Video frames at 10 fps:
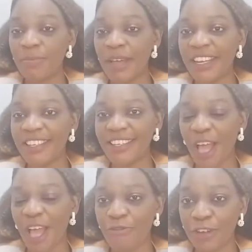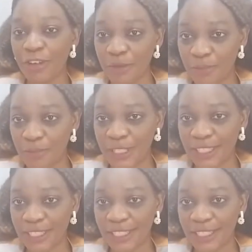managers are very
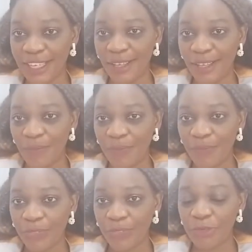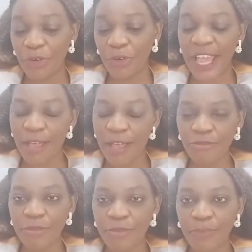important for
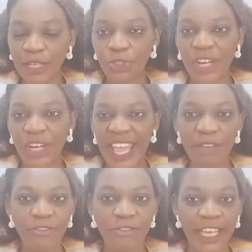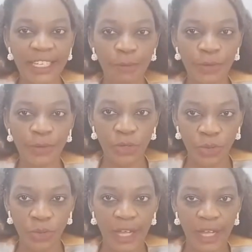every person, every
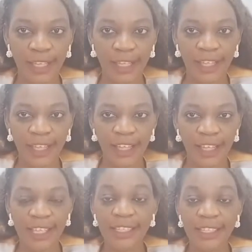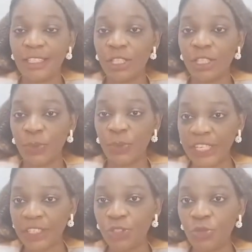entrepreneur that is
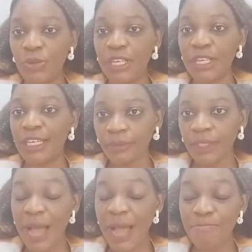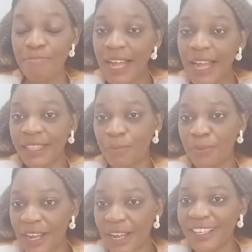inspiring to be among the
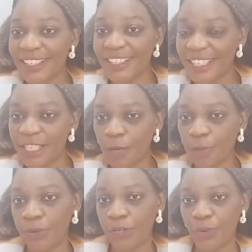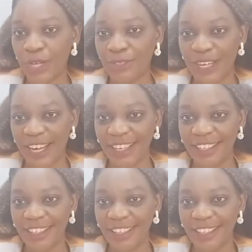branded entrepreneurs online.